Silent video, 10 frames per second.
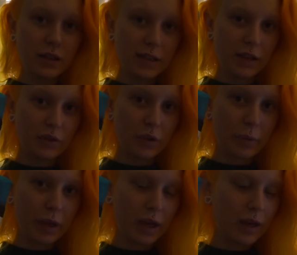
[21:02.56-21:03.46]

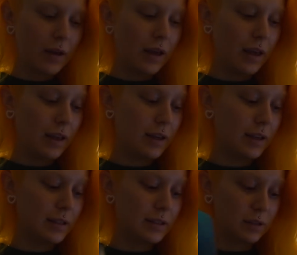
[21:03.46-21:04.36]
Saint-Tropez. It
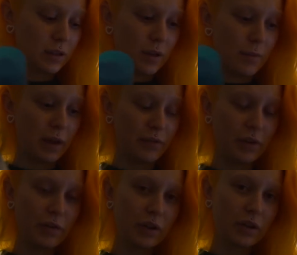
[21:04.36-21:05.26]
is my
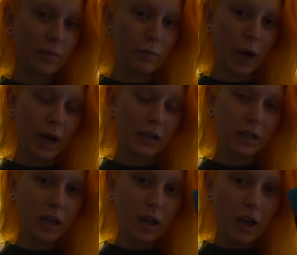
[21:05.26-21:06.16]
favorite brand
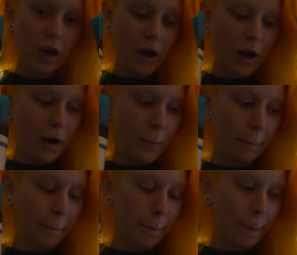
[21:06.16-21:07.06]

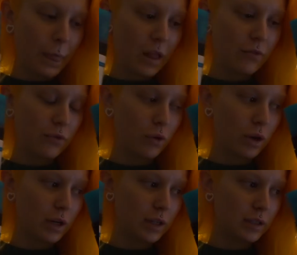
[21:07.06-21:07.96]

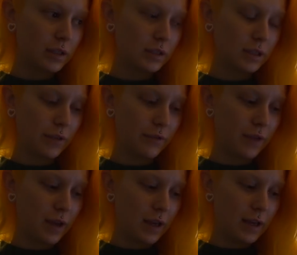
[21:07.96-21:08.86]
for
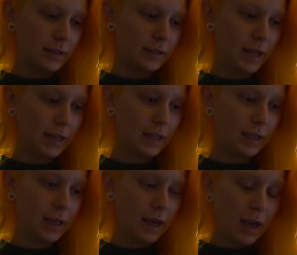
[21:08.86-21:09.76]

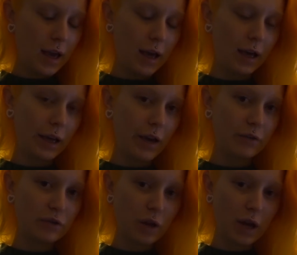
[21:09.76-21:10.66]
self-tanning. I have
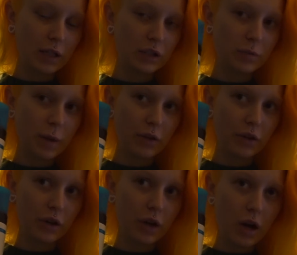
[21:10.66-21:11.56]
tried some
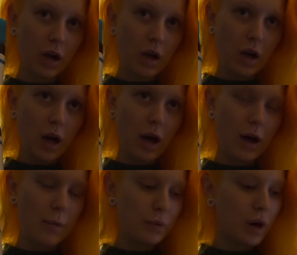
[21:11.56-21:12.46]
other
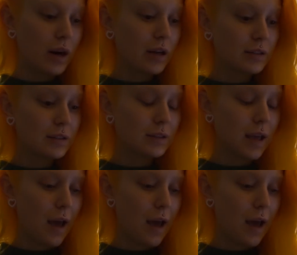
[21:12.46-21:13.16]
products.